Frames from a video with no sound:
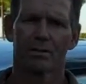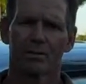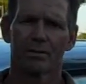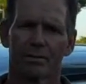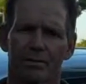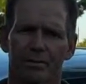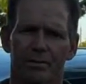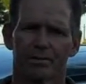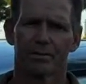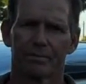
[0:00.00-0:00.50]

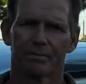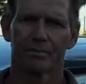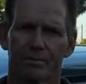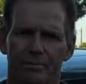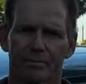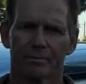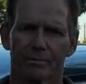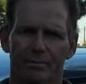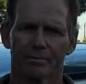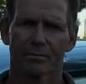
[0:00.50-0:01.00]

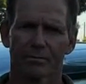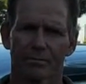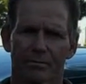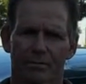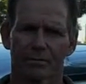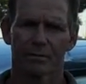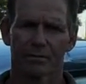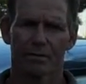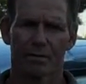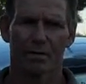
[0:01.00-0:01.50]
advice point of
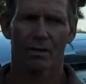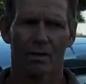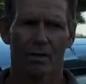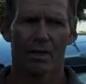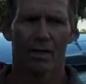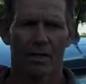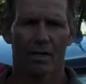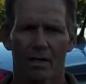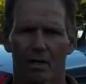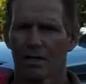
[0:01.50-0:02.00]
view
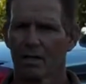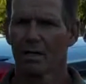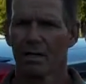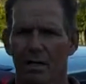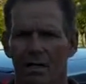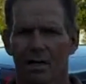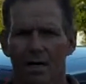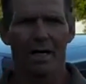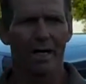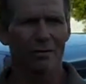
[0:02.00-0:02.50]
from me?
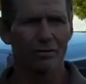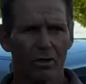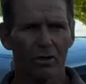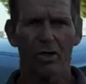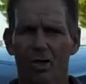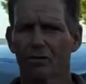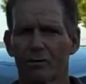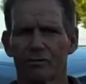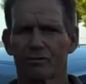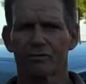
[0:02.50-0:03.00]
I thought
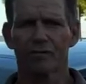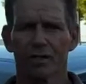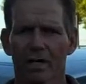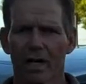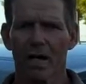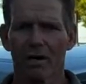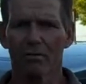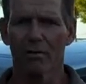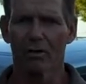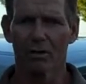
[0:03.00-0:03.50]
it was
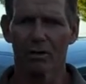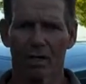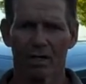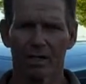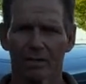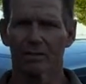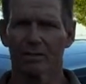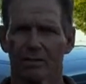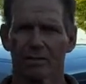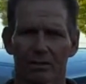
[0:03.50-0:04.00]
phenomenal. I
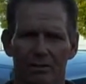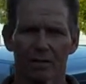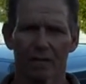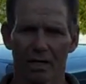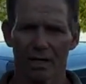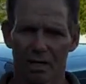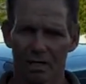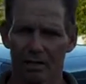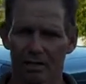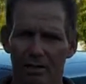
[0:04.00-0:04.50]

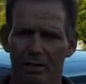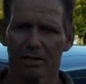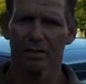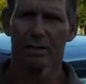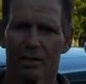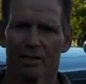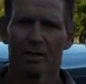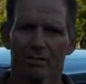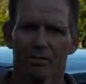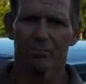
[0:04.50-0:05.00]
thought
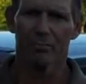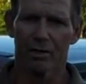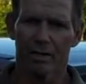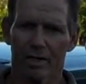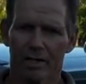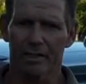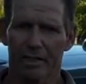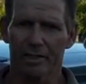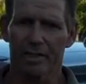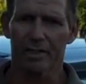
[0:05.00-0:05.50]

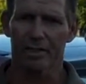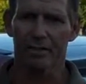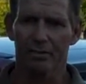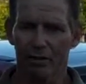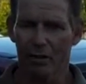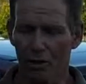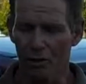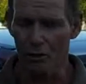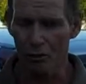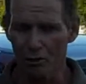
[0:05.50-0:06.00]
Frank, I
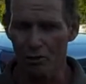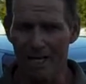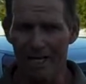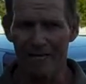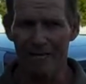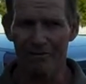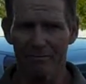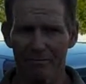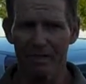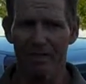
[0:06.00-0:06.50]
thought you
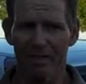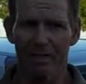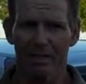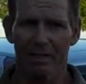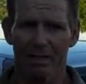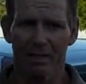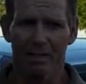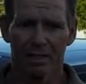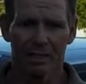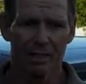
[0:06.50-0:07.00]
gave me
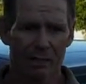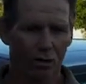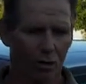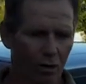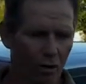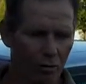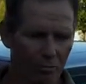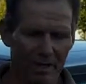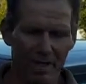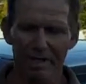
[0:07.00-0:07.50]

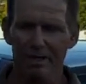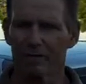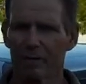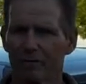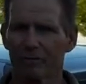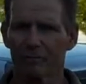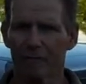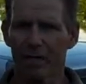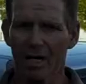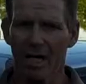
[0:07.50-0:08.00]
all my
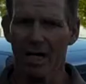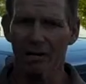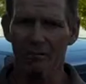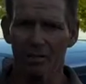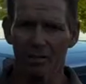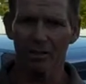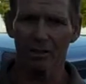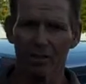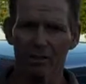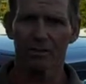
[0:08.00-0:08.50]
different
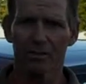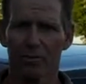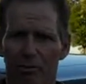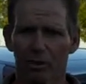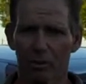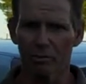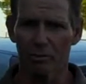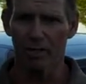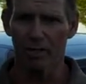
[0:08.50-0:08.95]
options, and we